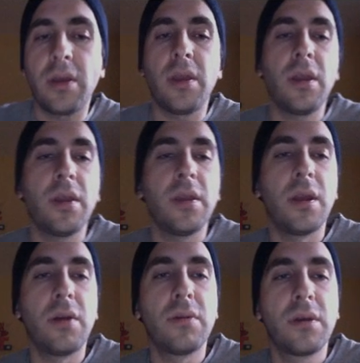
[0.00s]

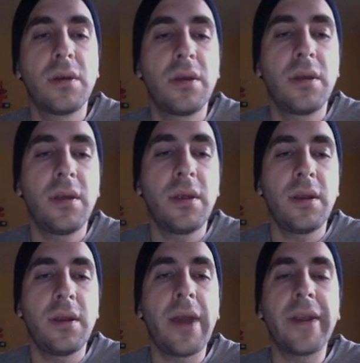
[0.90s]

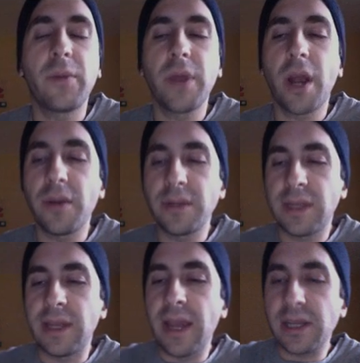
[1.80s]
Now here we are into the
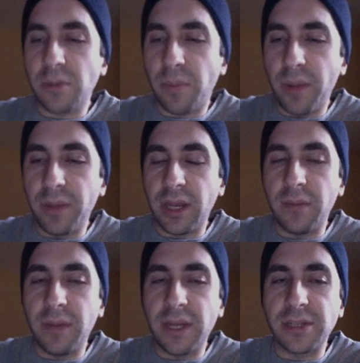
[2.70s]
next Republican
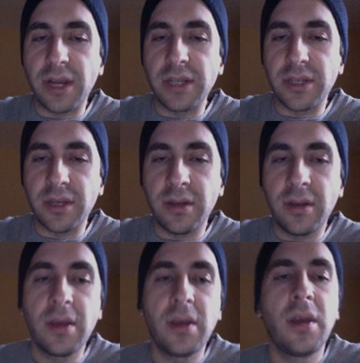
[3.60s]
administration.
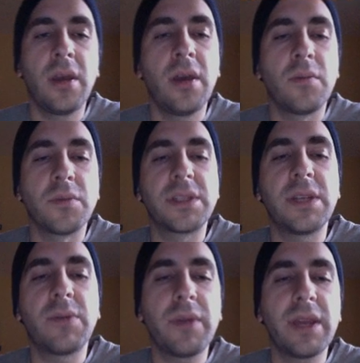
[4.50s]
We'll see
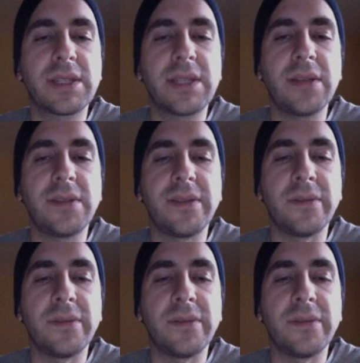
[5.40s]
where we extend to.